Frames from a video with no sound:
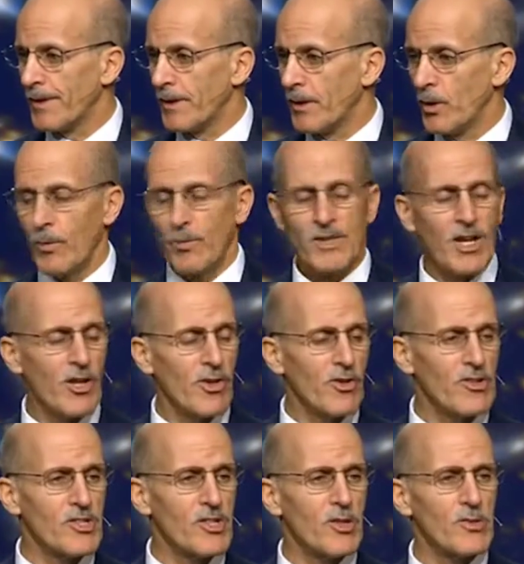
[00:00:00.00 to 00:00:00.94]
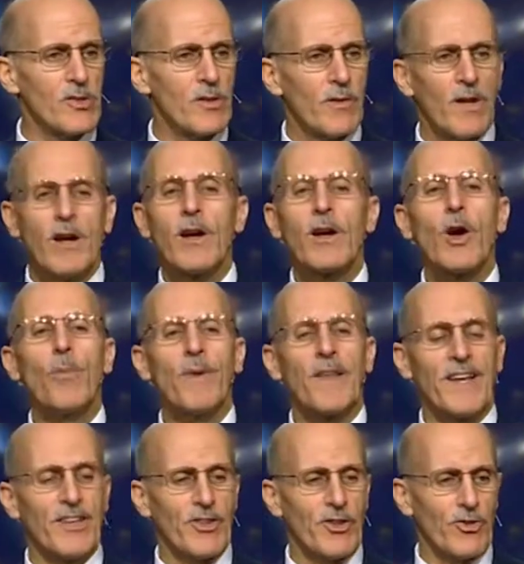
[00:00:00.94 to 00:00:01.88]
You'll tell your children, go
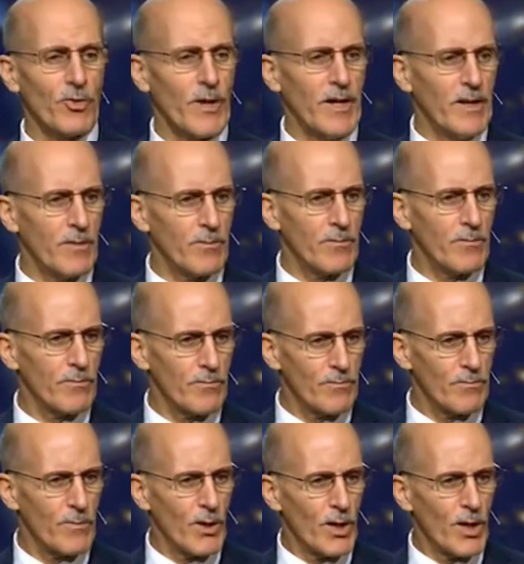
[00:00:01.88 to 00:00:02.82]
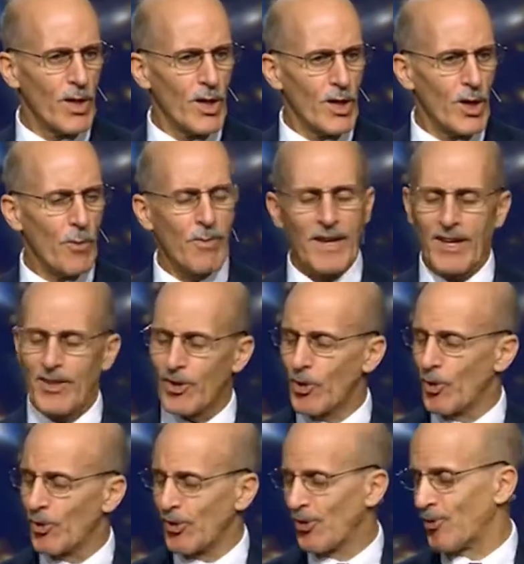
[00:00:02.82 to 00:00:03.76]
play in the street. Go play in the
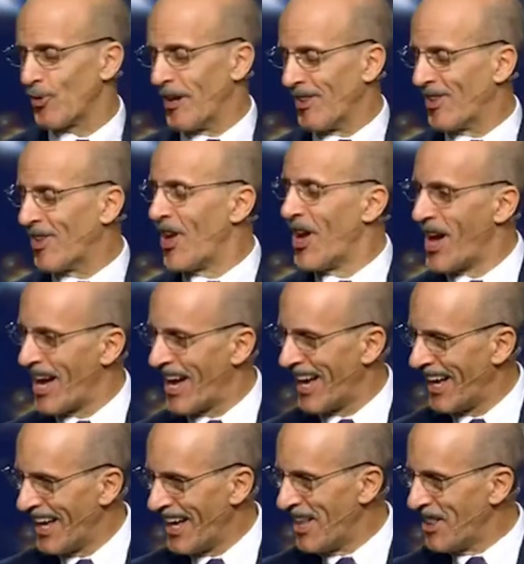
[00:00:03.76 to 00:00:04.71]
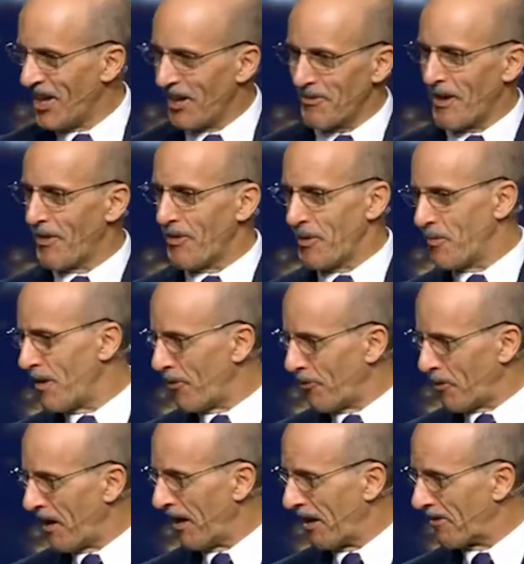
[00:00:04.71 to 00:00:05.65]
golden streets. They'll have nothing to be
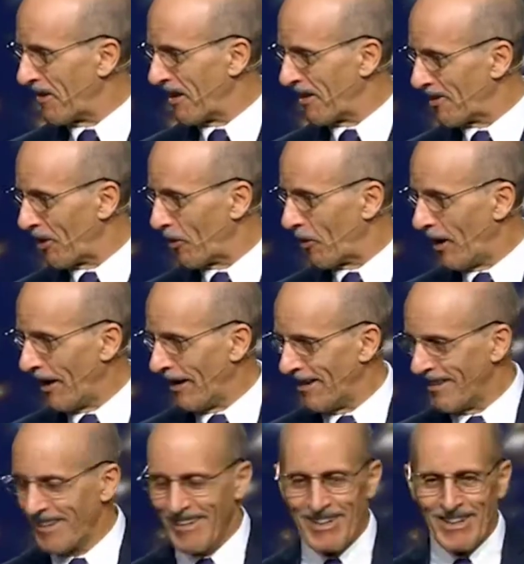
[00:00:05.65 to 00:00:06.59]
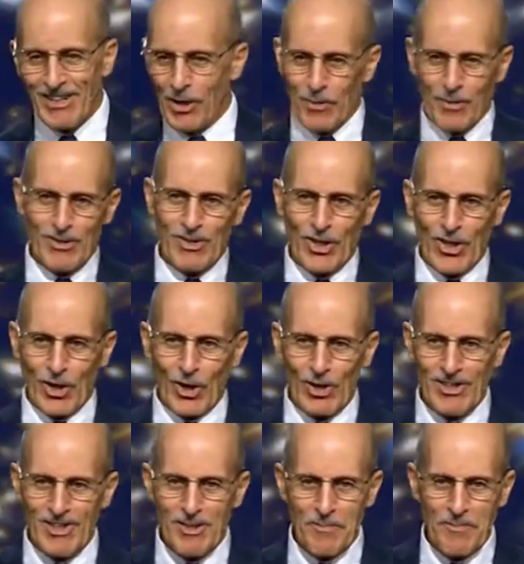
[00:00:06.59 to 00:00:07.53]
afraid of out there, right? No one's going to
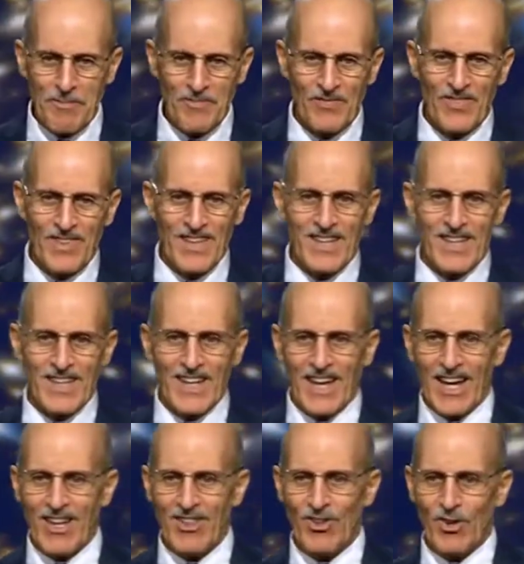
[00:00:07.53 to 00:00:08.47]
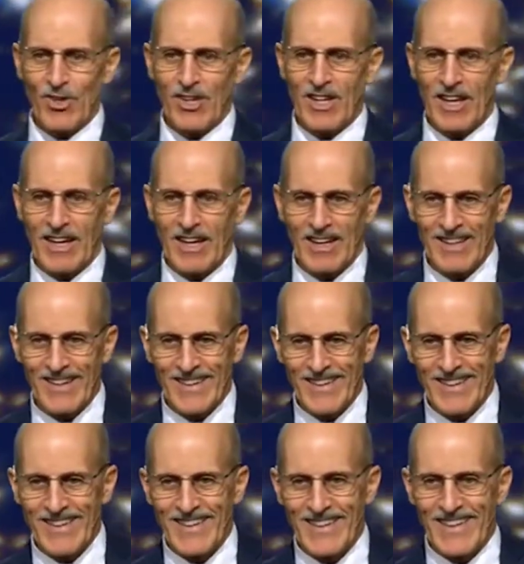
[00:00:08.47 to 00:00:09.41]
hurt them. Answer D,
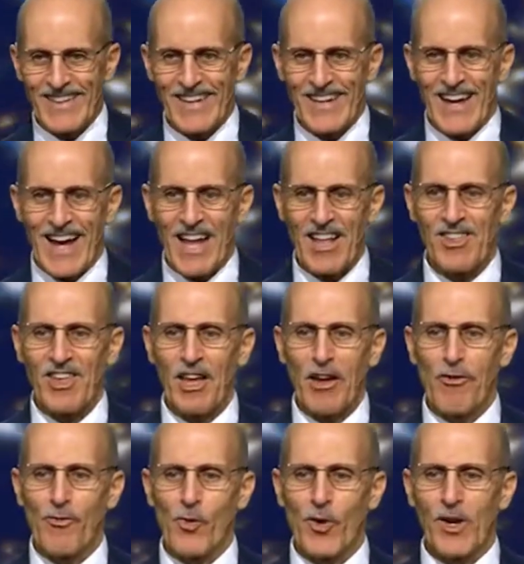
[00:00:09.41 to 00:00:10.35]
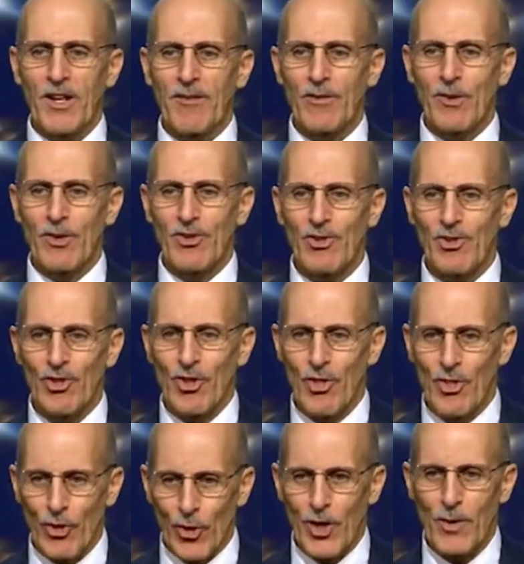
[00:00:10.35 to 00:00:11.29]
Isaiah forty, verse
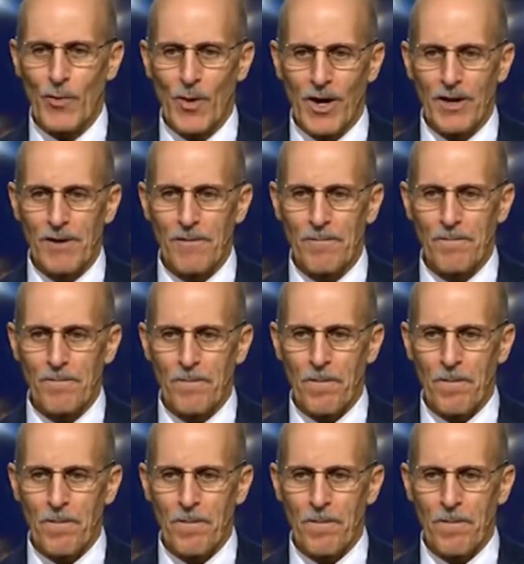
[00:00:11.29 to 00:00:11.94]
thirty-one.